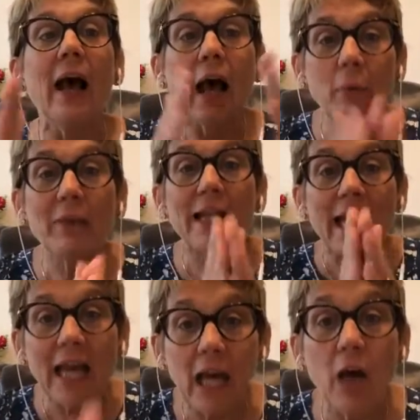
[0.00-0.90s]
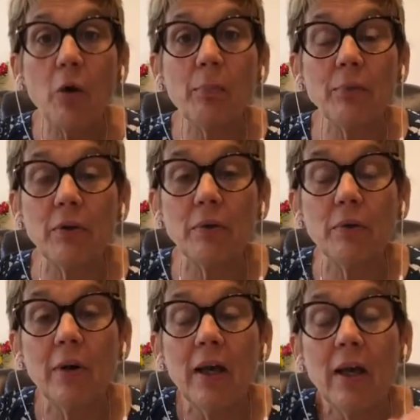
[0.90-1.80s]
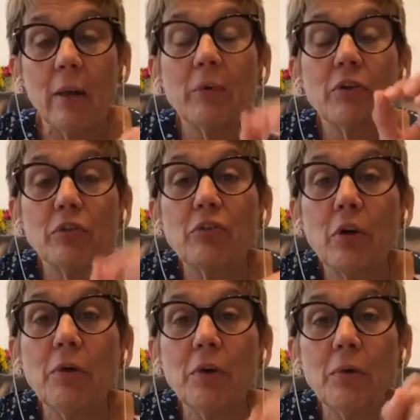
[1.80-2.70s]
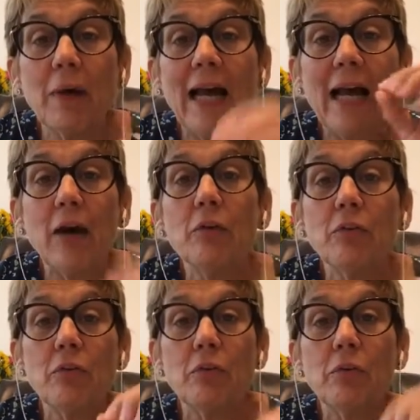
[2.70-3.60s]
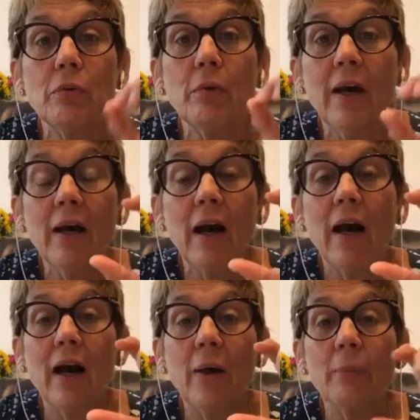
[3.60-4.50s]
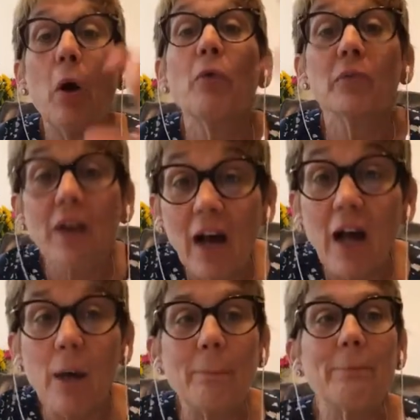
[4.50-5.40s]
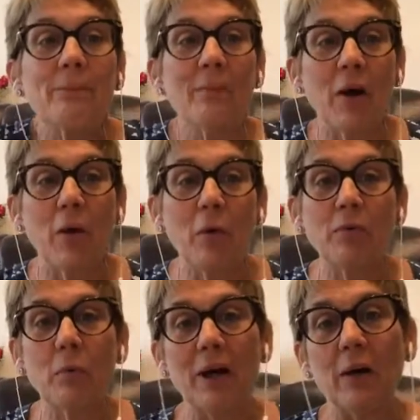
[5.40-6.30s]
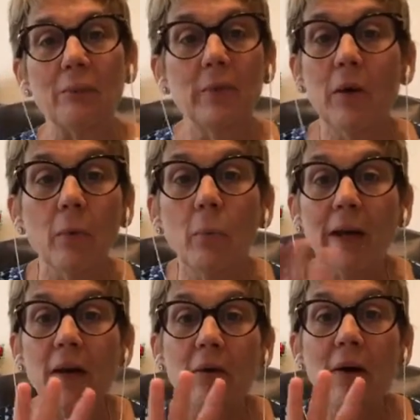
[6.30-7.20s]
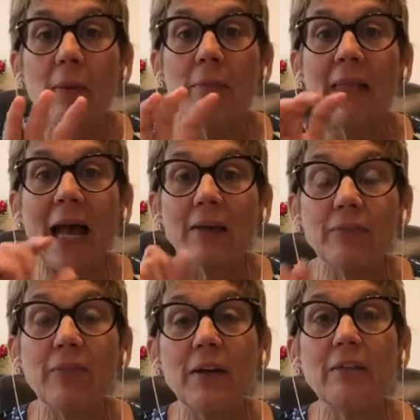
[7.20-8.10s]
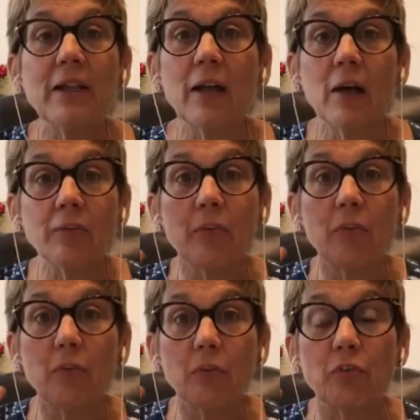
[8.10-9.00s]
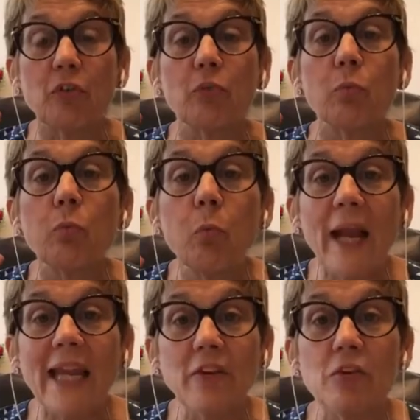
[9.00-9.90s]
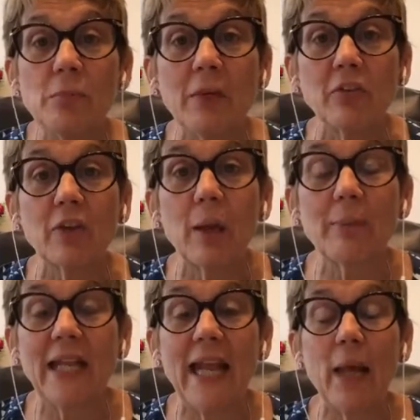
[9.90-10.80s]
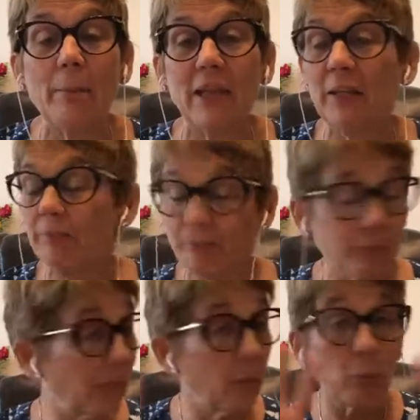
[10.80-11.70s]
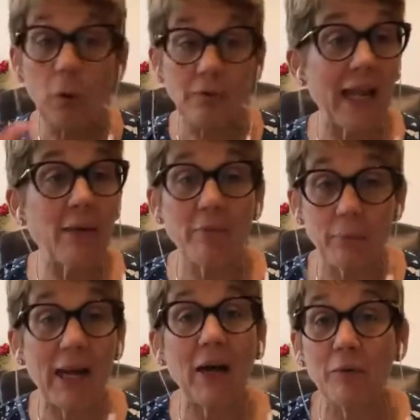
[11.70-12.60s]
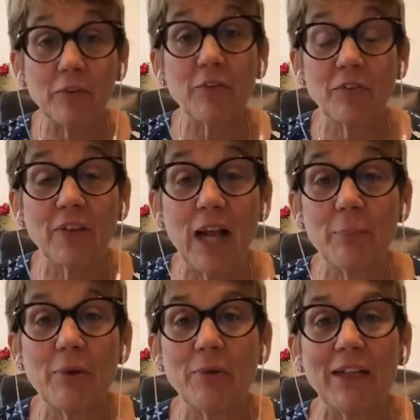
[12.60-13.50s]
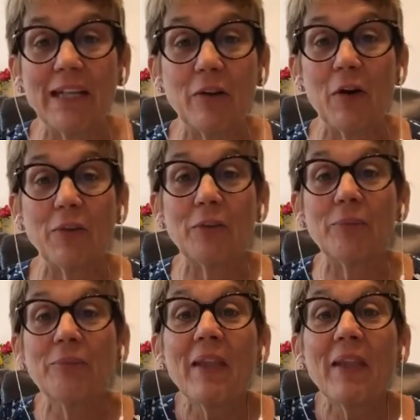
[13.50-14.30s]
I want to help you. I want to show you how to overcome overwhelm, where that feeling of there's just way too much coming at me won't have the power to stop you any longer.